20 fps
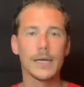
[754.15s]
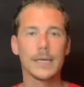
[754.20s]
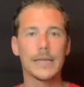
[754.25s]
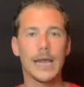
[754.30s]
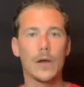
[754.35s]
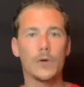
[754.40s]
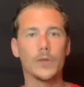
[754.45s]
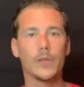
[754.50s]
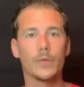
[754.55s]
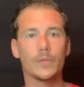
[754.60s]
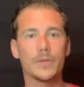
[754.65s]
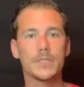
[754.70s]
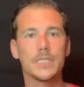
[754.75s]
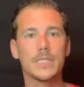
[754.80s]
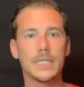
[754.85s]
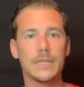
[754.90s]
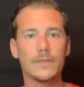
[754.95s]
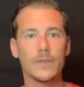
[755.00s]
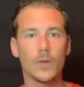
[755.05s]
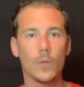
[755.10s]
not only
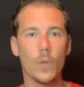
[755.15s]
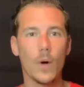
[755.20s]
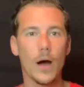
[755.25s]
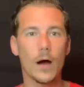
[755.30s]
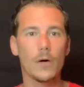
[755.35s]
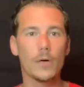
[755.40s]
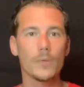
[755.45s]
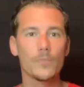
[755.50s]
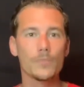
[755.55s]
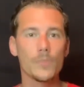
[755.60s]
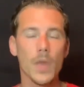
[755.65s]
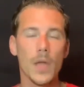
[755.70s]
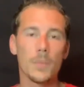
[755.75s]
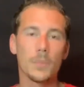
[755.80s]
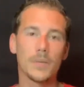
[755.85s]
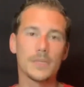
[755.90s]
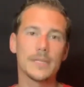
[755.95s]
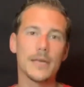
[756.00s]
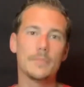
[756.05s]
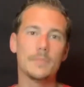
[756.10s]
receiving well,
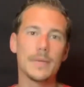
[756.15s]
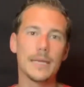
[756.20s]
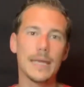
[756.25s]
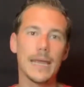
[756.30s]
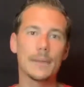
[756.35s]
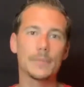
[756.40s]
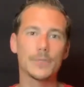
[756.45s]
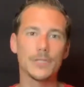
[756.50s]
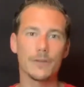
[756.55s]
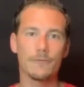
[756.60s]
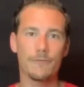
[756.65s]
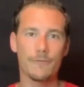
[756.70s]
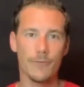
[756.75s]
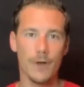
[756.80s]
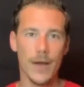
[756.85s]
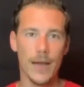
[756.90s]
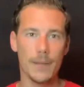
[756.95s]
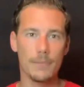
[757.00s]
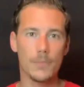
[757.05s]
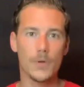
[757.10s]
but then being able to
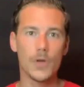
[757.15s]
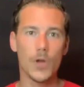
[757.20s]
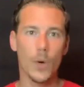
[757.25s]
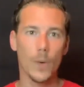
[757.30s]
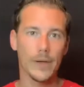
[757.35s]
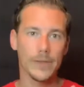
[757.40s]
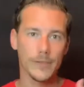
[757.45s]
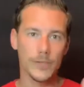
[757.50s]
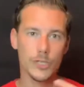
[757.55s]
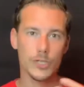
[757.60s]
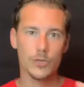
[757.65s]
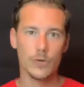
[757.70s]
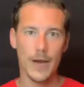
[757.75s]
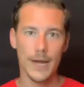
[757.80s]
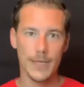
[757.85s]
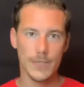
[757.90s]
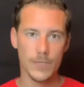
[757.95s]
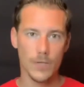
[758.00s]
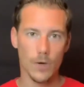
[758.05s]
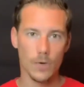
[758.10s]
frame, knowing the
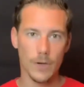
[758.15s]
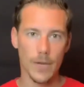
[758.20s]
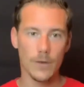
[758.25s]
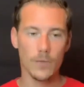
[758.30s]
strike zone.